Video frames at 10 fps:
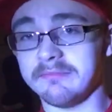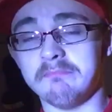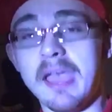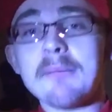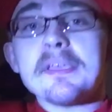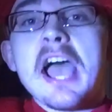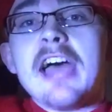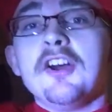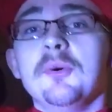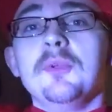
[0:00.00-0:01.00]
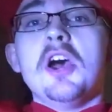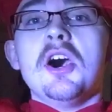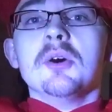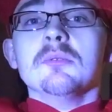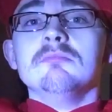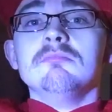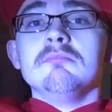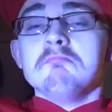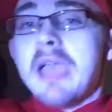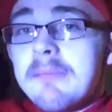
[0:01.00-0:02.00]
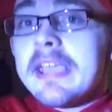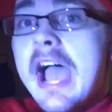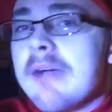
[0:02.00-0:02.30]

Maybe I don't know. Maybe